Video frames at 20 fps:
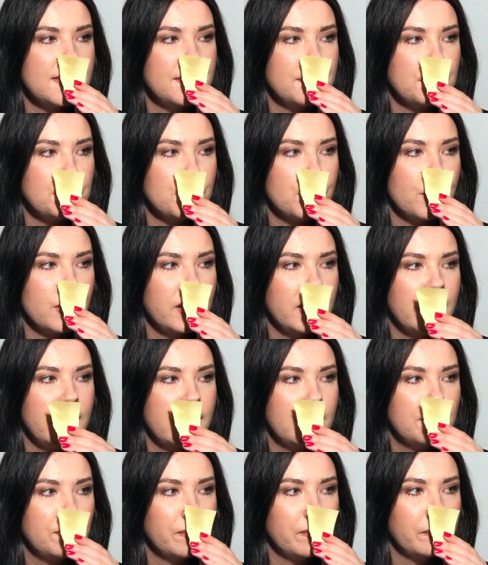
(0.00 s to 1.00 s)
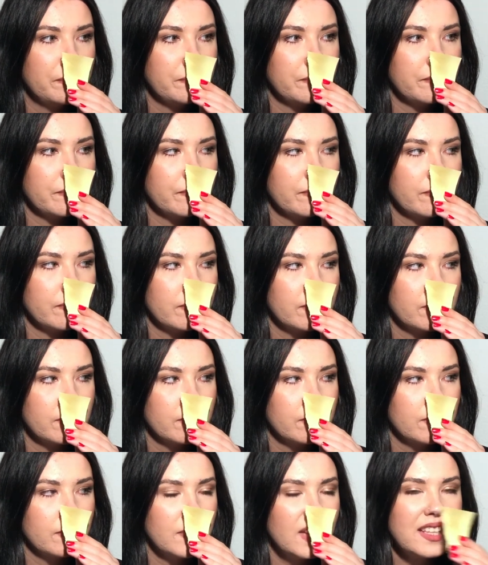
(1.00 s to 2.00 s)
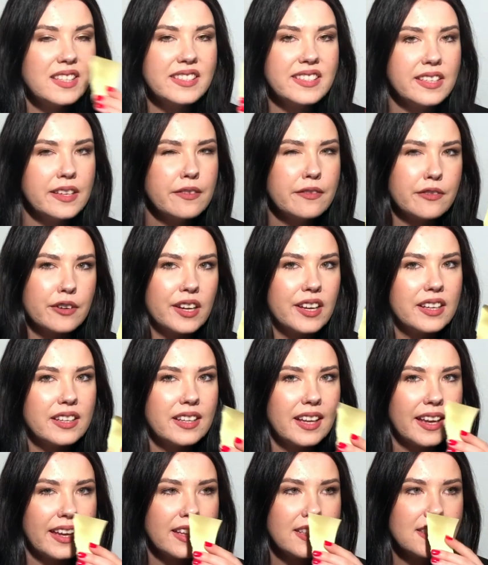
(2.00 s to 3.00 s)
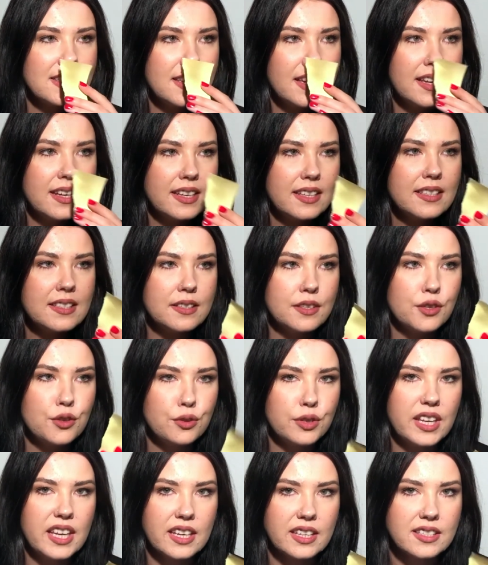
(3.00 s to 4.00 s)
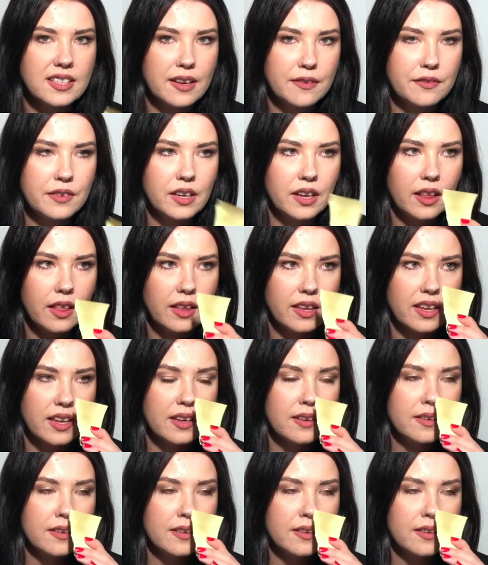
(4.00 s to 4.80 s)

pretty, it's different. Like it is unique, definitely.